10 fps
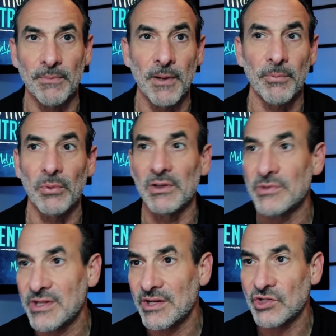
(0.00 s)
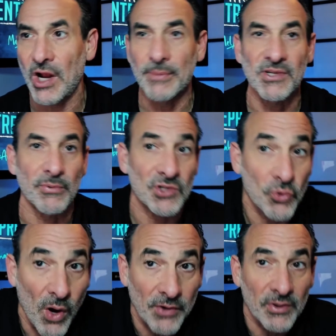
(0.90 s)
People were losing their jobs. They were
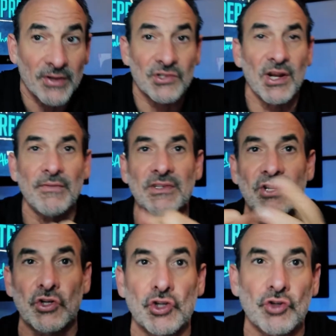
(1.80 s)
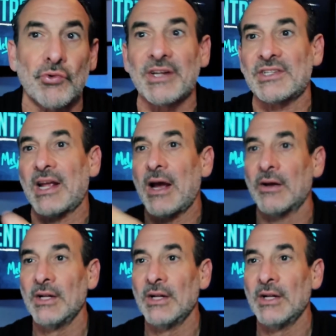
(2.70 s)
squandering their savings. They're stressed out.